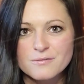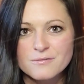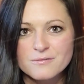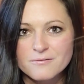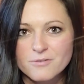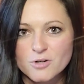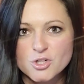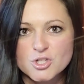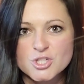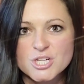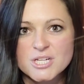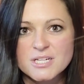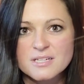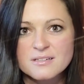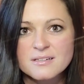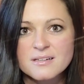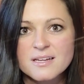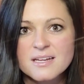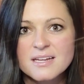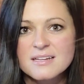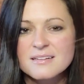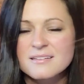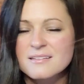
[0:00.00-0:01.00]
version,
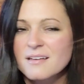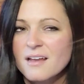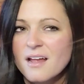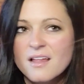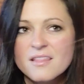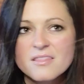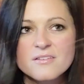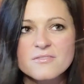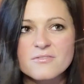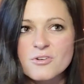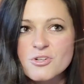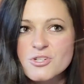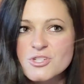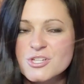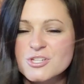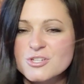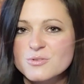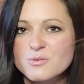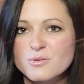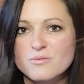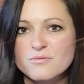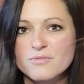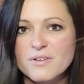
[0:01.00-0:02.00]
not the version
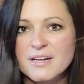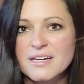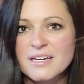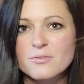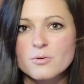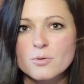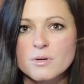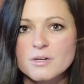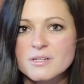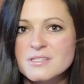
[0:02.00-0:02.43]
you can find everywhere.